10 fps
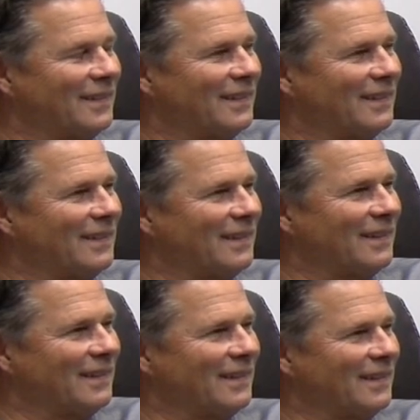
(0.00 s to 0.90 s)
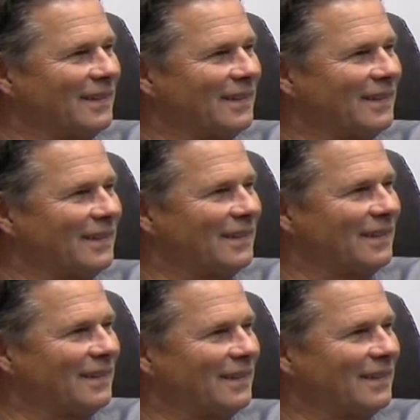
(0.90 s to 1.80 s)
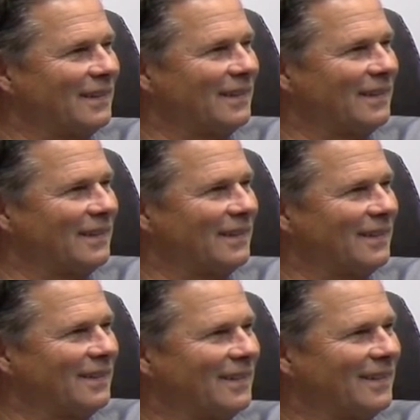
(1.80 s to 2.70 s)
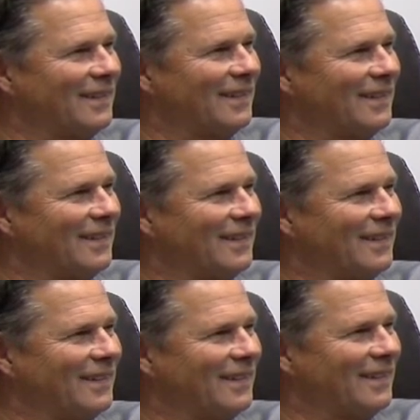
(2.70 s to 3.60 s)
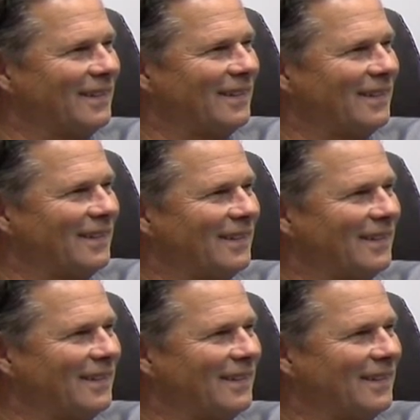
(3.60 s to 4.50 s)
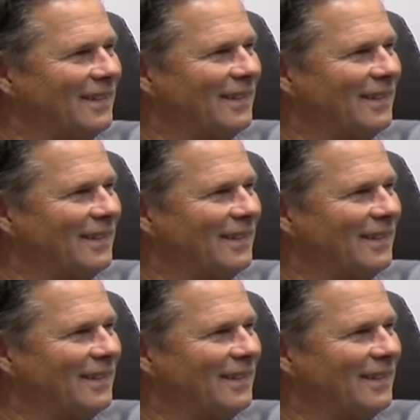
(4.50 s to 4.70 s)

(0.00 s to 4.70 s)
The person shown says nothing.